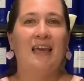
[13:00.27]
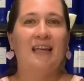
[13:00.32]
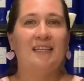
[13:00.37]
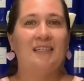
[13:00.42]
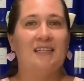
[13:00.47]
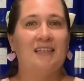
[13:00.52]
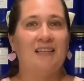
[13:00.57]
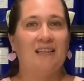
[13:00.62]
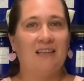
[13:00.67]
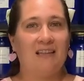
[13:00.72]

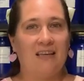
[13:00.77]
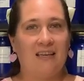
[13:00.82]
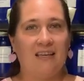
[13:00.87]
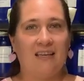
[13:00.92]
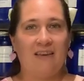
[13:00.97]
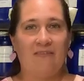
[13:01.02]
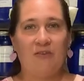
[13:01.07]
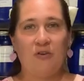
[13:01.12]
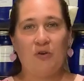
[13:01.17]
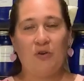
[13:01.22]
to
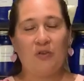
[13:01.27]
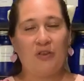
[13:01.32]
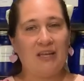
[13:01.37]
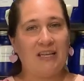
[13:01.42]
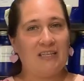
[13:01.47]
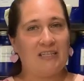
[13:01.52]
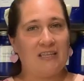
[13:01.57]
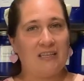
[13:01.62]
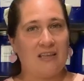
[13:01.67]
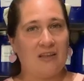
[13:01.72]
give you a
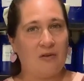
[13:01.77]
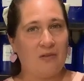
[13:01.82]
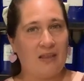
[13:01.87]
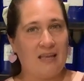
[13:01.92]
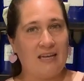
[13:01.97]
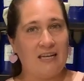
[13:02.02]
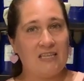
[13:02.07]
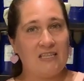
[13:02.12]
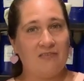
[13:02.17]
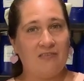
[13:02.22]
link to the
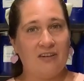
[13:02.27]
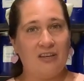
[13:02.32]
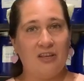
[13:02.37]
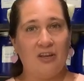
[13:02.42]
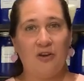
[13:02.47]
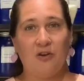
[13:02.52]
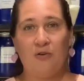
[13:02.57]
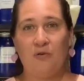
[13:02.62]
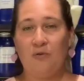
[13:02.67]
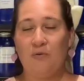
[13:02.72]
latest
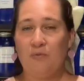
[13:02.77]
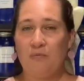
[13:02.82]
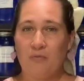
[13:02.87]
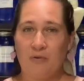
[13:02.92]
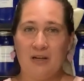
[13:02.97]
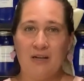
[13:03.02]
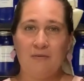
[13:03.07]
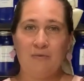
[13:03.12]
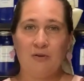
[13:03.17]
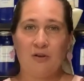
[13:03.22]
video,
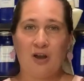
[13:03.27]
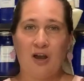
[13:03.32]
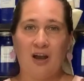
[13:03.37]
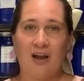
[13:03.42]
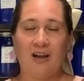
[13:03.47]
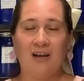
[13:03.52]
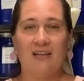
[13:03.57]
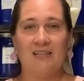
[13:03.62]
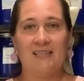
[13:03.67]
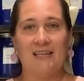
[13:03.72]
printable
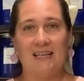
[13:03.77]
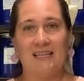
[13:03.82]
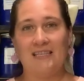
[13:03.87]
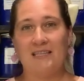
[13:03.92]
cards, and